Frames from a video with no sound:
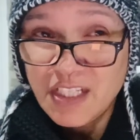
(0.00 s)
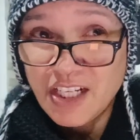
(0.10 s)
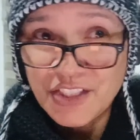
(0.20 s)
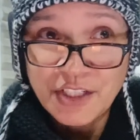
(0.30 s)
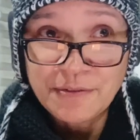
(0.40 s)

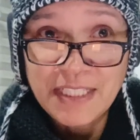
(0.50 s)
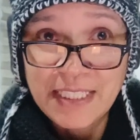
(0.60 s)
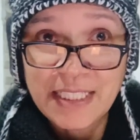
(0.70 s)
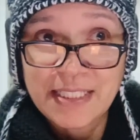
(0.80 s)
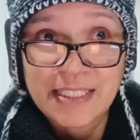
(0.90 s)
I don't
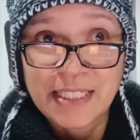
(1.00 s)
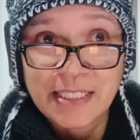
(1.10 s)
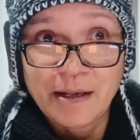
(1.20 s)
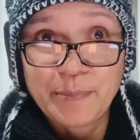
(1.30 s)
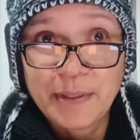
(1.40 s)
need it
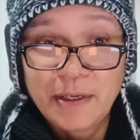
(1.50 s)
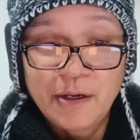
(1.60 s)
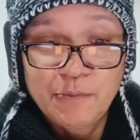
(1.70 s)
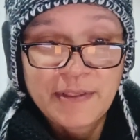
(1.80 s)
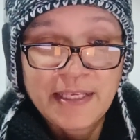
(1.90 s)
set up
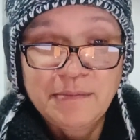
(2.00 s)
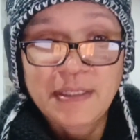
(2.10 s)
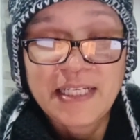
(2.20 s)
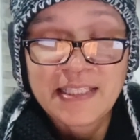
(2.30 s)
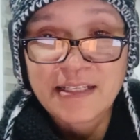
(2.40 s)
within
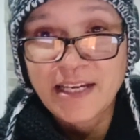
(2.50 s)
minutes.